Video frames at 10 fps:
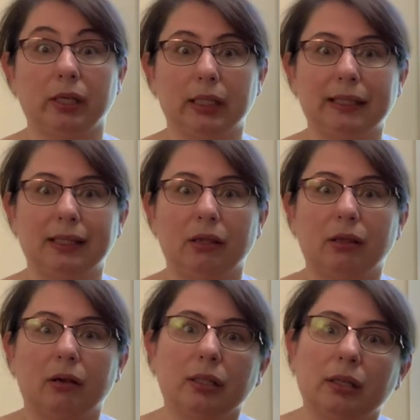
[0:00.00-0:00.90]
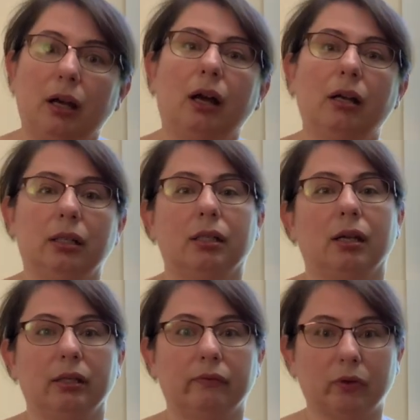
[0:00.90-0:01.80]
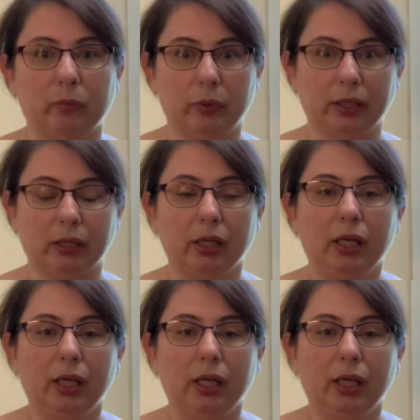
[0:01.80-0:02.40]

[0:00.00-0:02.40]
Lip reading: It's not a hard kind of opening.